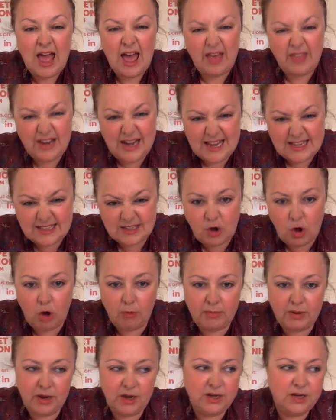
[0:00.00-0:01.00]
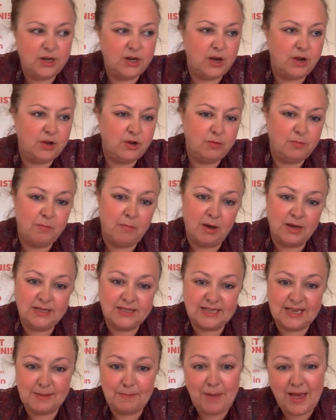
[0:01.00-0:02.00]
And the less common, you might
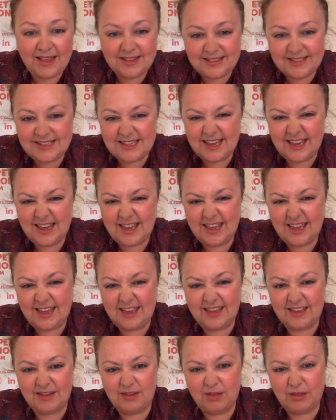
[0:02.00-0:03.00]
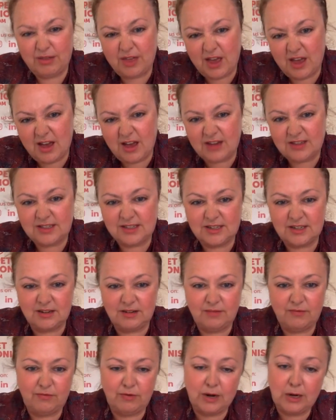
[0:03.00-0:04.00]
see panting and thirst
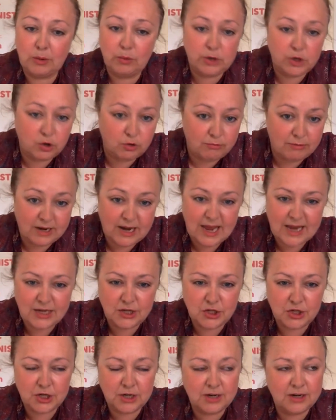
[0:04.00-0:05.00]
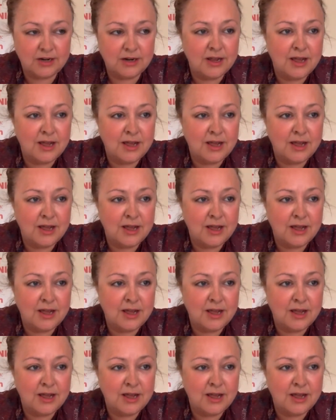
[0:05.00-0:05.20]
and frequent urination,